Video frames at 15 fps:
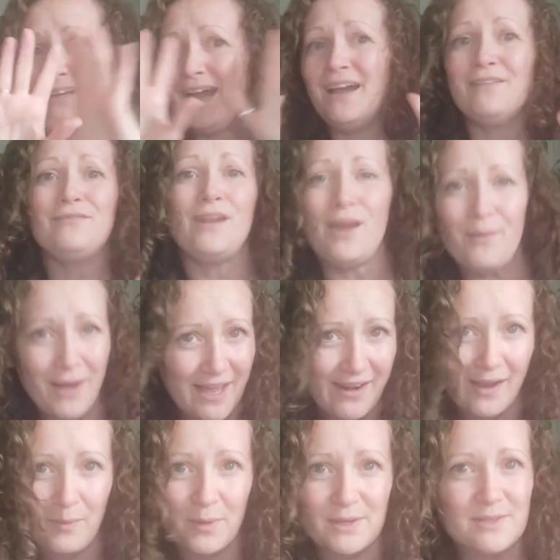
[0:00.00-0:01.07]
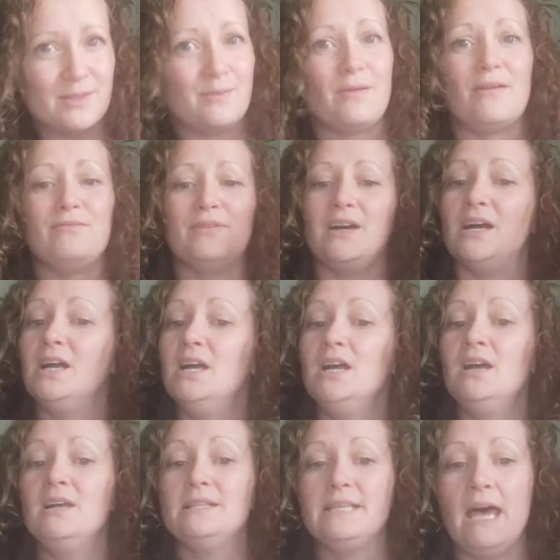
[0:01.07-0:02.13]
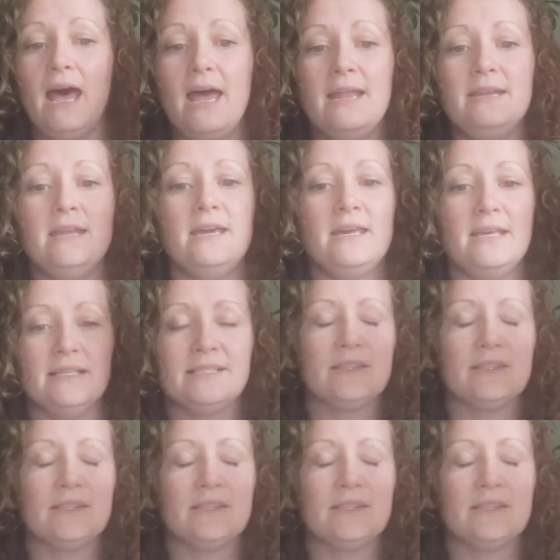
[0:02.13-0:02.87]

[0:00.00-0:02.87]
I have no headache whatsoever. 10 is